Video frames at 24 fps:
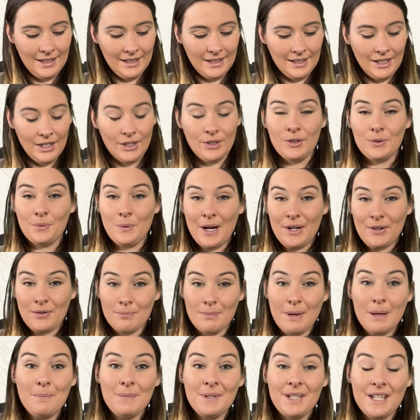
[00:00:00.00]
A good way to
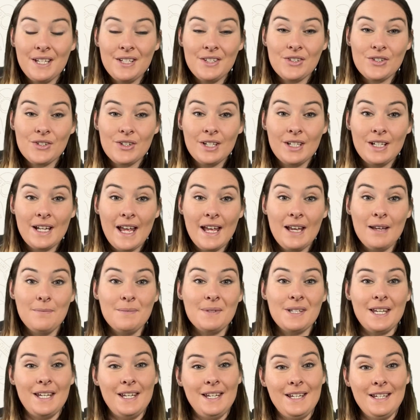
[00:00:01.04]
remember these string
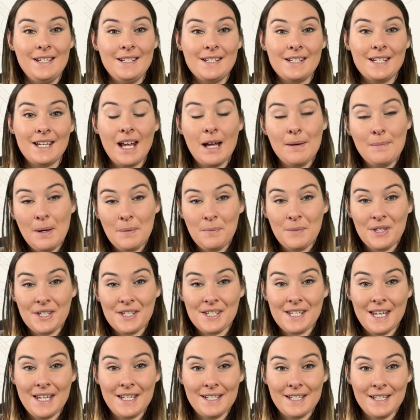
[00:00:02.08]
names is to come up with a
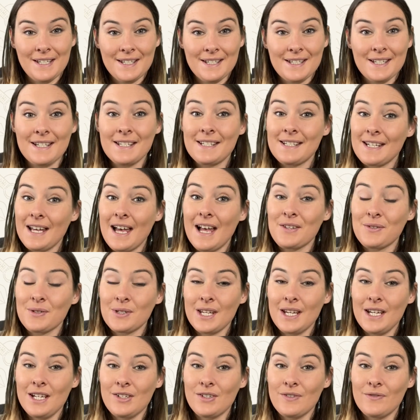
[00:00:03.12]
sentence that starts with
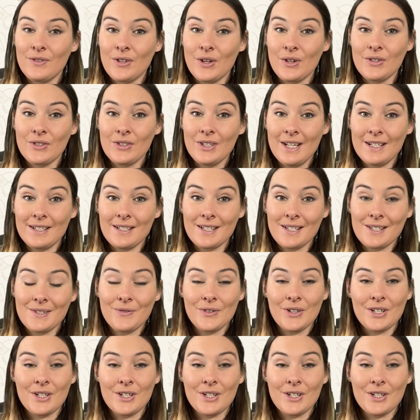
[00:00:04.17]
each of those letters. For